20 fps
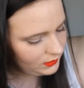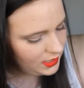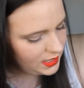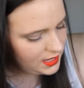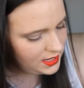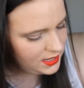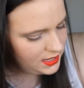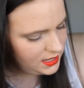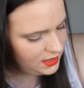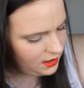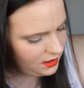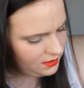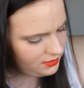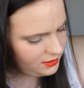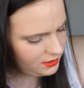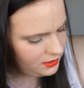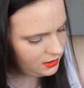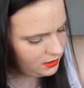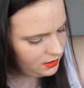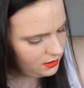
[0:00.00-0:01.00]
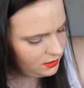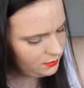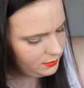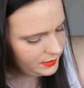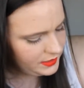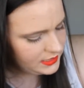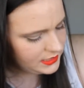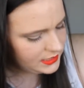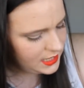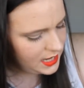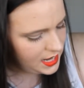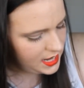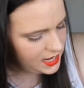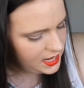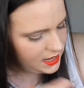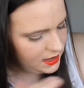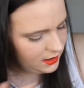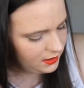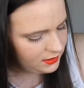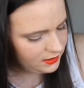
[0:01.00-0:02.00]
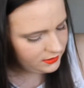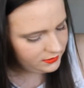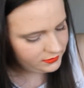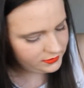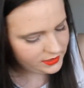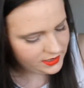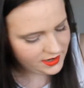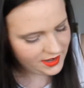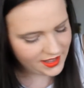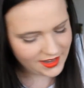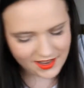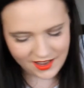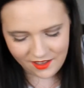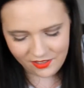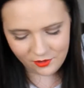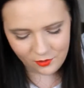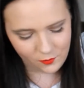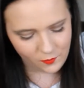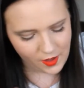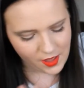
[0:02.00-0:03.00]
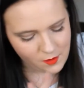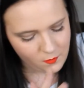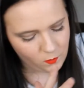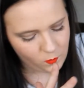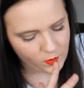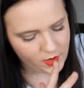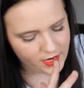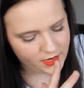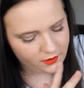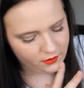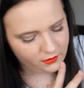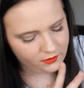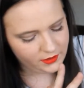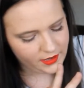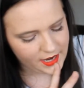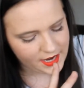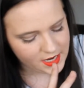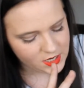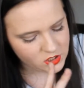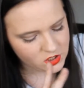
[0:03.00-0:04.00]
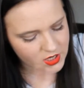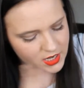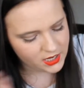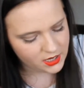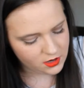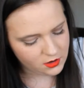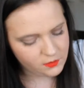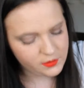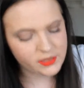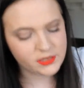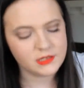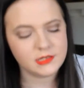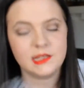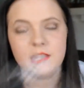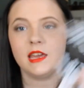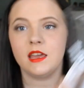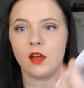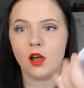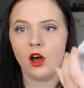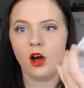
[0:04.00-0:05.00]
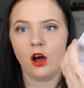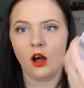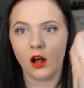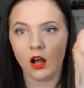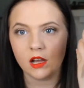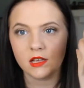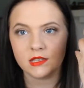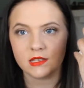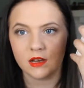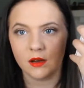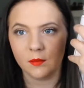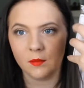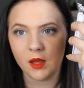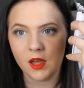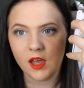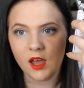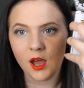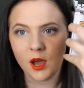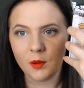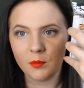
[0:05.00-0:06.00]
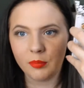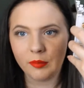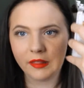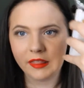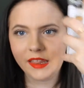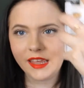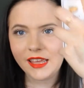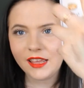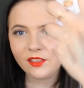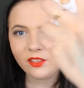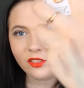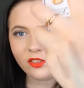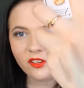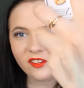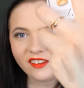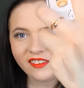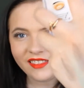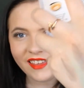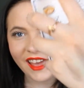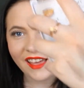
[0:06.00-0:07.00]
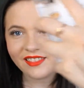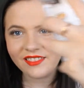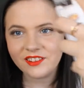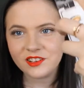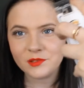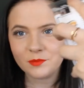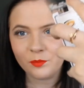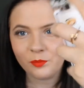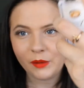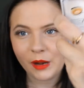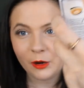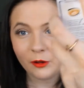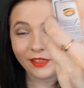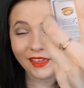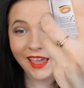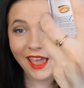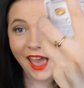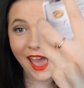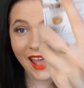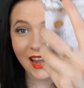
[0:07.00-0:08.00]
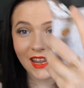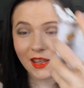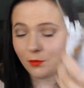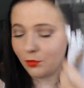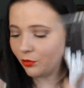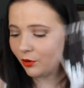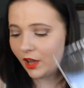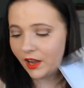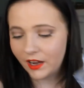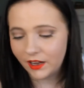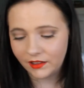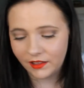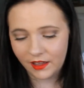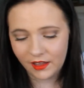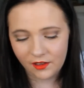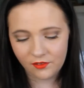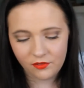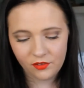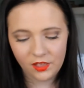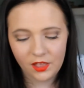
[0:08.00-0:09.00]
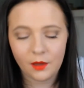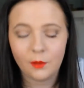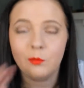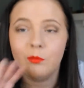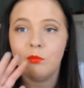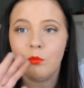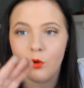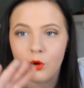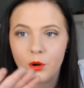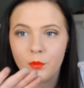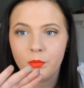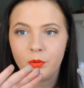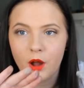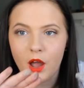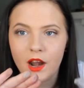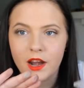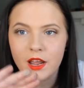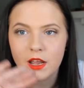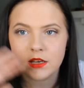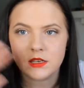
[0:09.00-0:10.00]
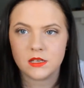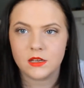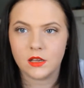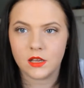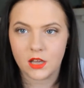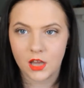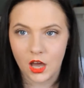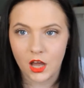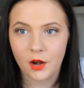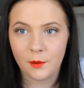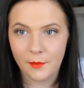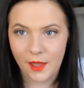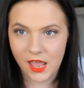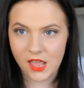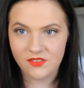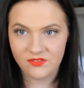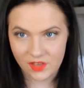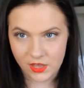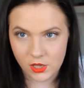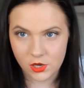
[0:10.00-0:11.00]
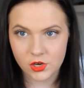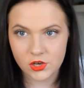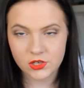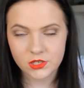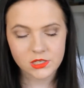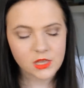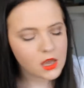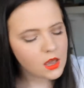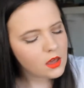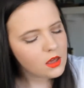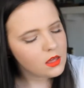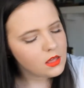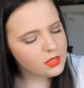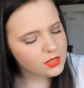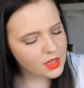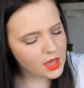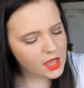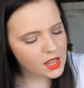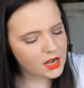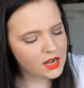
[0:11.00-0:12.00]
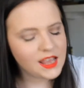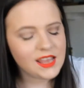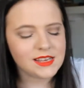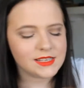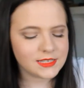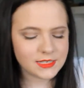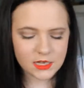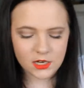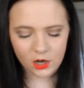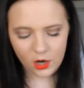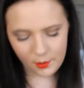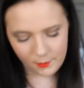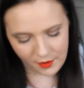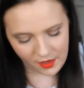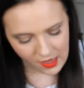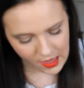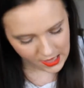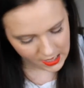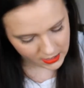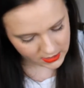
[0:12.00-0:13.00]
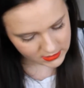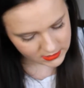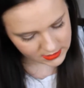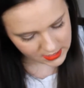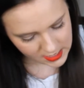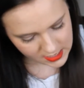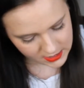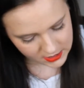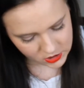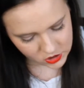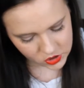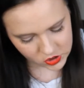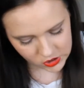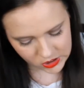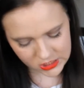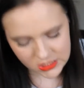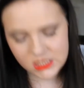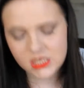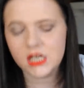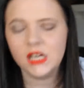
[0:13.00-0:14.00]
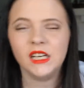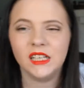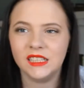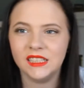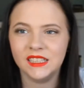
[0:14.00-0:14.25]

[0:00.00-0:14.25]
any other Urban Decay or any other Wet n Wild eyeshadow is like awesome. But like, look at that. There's barely any product. Like, I feel like more product got on my fingers than it did on my hands. And it's just,